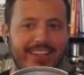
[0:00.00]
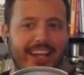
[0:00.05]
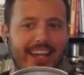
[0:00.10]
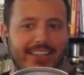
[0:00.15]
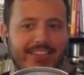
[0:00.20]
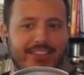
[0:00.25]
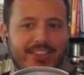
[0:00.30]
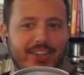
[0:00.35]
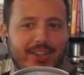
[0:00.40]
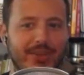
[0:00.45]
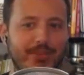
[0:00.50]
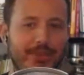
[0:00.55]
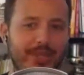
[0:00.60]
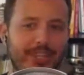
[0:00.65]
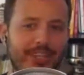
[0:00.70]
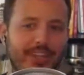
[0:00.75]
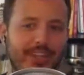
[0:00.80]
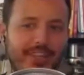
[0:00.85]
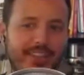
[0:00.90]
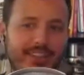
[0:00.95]
That's going
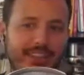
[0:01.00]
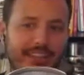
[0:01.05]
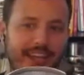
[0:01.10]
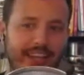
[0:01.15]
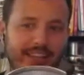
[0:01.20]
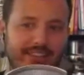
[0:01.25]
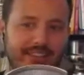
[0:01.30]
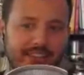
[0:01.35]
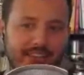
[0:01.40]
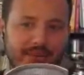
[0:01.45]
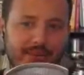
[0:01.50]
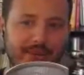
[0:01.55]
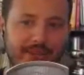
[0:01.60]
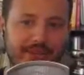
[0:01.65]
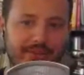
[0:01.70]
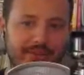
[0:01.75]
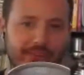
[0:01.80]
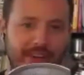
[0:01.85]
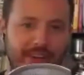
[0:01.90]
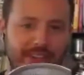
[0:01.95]
to
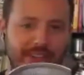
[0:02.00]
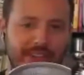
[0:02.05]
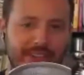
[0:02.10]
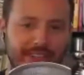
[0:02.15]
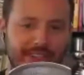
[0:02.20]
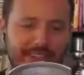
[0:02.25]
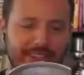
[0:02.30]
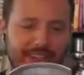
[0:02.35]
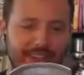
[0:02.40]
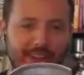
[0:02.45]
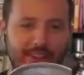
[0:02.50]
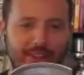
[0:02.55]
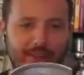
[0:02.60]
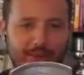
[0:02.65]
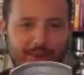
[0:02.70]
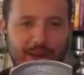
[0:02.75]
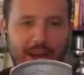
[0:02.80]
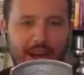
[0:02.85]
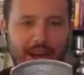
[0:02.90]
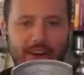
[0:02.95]
be fun
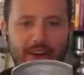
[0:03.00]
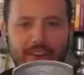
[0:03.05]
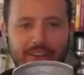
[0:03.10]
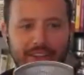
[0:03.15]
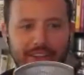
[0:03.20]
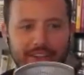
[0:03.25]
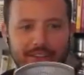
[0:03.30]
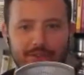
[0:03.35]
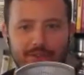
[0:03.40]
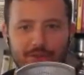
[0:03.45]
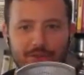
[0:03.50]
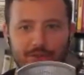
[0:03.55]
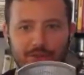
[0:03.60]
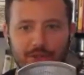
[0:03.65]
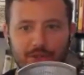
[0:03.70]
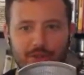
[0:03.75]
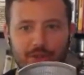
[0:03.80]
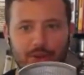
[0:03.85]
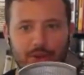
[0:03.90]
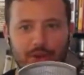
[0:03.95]
throughout this
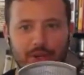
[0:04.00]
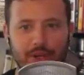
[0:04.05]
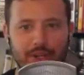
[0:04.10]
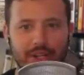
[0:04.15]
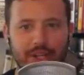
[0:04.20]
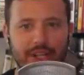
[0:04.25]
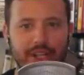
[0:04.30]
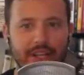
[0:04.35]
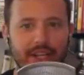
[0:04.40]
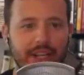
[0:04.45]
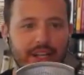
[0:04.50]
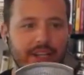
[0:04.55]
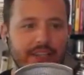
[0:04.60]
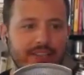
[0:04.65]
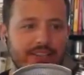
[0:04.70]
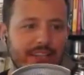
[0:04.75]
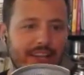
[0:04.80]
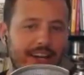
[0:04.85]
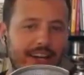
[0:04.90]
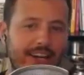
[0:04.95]
recording.
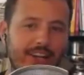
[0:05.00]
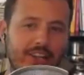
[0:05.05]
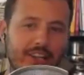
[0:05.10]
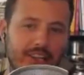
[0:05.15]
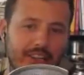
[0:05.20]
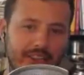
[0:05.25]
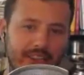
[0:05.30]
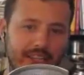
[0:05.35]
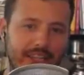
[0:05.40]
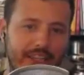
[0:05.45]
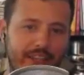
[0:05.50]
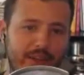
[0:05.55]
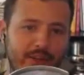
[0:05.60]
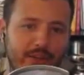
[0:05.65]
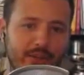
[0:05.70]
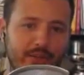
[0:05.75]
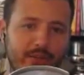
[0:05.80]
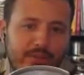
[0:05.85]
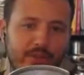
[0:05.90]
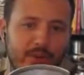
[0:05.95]
Sal, thank
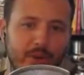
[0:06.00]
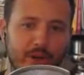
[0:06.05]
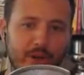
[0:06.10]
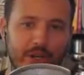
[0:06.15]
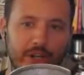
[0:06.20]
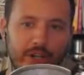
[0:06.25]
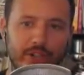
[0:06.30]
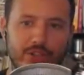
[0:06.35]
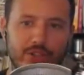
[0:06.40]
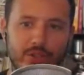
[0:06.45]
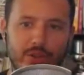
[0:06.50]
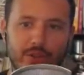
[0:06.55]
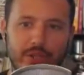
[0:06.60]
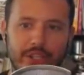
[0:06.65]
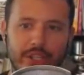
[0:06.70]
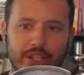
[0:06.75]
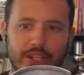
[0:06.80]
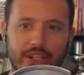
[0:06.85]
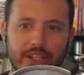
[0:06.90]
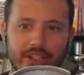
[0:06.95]
you for
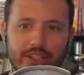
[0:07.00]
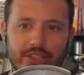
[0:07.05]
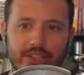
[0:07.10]
joining us.